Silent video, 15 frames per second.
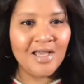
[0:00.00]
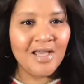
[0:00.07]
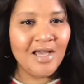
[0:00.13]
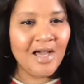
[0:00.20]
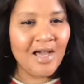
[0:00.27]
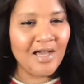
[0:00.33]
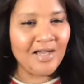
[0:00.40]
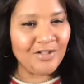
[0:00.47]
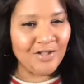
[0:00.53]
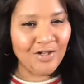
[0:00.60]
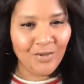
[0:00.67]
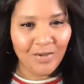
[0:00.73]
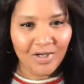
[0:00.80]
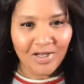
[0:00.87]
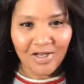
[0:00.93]
I
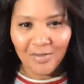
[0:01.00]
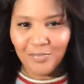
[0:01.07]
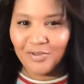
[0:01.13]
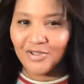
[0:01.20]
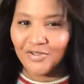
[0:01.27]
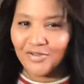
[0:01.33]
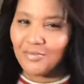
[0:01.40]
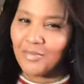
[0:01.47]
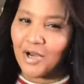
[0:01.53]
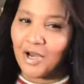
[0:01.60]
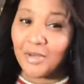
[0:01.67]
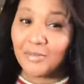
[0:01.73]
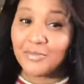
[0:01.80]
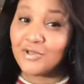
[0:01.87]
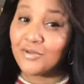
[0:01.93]
know a couple of the
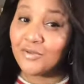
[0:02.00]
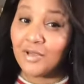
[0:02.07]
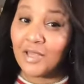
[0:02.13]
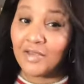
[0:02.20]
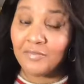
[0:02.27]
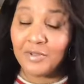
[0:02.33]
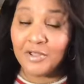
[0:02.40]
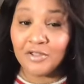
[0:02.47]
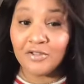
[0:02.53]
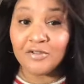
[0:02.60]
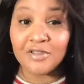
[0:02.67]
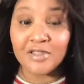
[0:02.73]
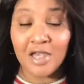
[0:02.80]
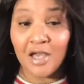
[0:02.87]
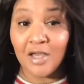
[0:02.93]
moms are, have been a little
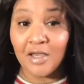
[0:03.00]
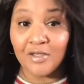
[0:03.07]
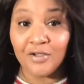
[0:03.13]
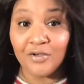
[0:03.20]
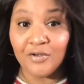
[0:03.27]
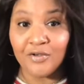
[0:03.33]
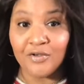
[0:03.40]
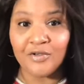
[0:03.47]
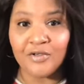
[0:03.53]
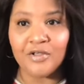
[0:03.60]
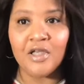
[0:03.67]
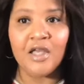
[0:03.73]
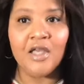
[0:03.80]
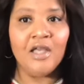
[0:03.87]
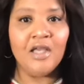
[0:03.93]
tired
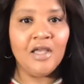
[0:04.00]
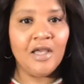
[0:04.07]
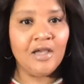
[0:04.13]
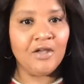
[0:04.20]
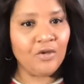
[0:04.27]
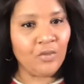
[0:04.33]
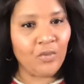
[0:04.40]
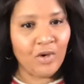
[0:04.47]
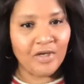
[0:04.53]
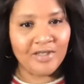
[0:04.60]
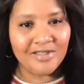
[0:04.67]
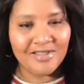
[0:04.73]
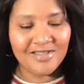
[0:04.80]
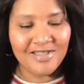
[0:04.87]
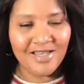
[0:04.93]
and are wanting
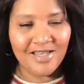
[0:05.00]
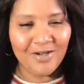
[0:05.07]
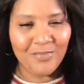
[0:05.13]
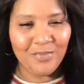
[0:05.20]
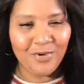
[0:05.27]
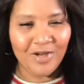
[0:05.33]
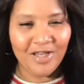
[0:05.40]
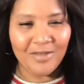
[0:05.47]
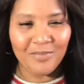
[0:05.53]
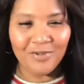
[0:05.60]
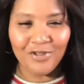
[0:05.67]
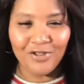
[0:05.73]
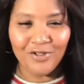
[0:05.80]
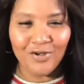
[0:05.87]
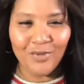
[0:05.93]
to take a break. But
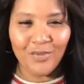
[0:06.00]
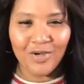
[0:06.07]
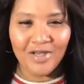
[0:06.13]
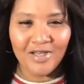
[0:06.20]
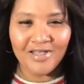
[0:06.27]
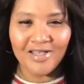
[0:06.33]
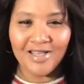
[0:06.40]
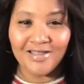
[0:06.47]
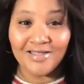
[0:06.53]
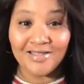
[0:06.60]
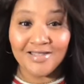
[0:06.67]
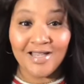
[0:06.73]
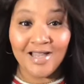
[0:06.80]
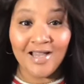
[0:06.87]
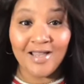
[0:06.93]
you know what? At the
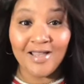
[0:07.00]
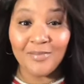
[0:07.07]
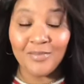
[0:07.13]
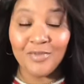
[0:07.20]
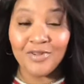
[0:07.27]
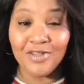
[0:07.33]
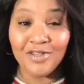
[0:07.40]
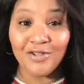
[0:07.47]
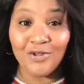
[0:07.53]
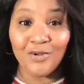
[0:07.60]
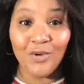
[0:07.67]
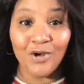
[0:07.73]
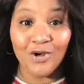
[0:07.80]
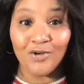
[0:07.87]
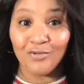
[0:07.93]
time that you
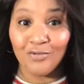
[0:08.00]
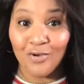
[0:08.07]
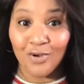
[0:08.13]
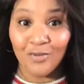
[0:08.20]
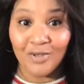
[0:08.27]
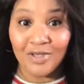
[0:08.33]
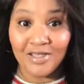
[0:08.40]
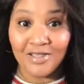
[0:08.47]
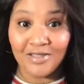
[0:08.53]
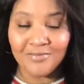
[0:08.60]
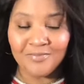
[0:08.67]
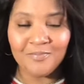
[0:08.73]
are growing,